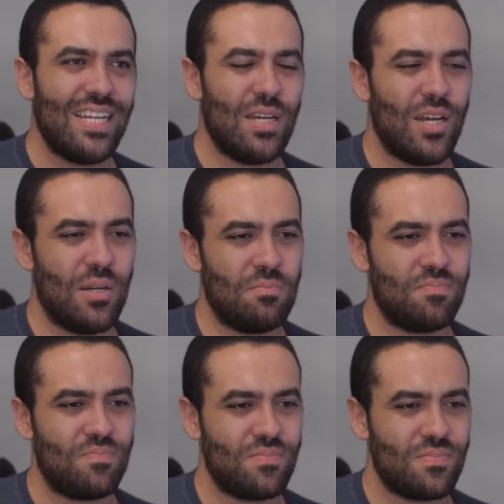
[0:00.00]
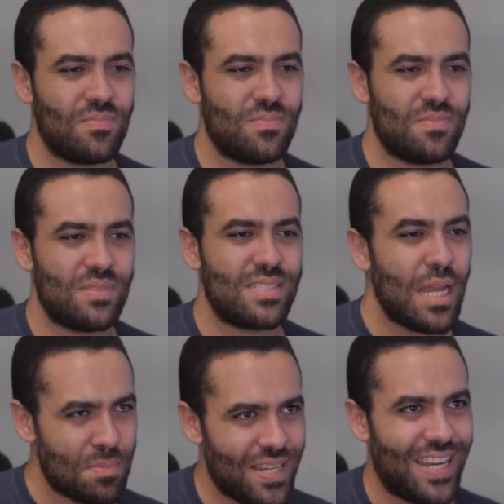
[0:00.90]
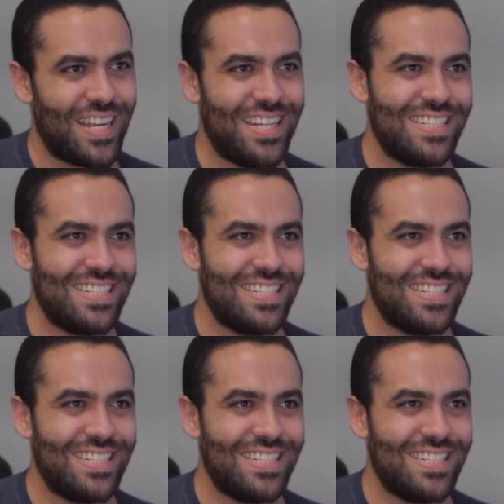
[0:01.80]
Um, stop saying it.